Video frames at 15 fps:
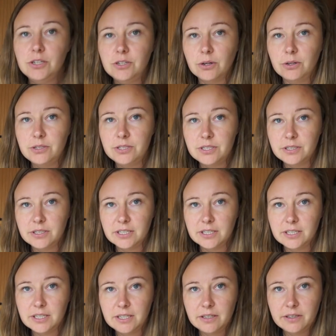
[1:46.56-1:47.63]
toast in
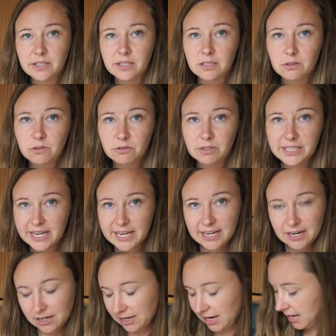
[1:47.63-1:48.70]
the little griller
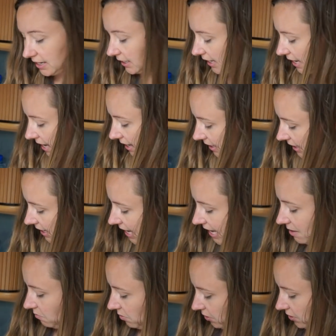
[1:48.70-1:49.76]
here, and it
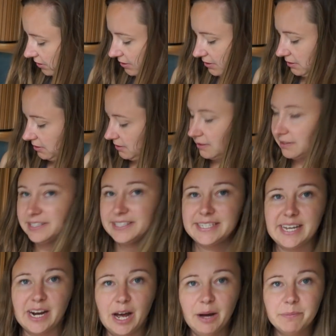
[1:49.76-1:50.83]
came with this
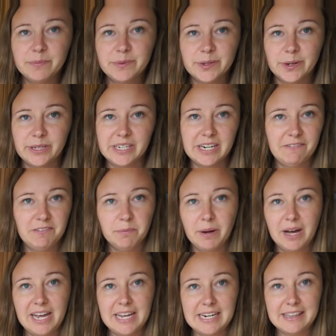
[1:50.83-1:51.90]
setup, so I didn't have to
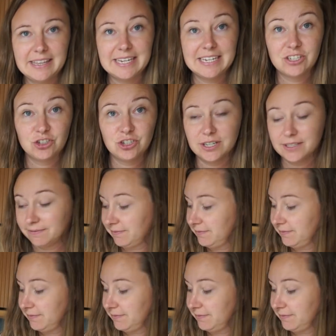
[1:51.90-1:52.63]
buy anything extra.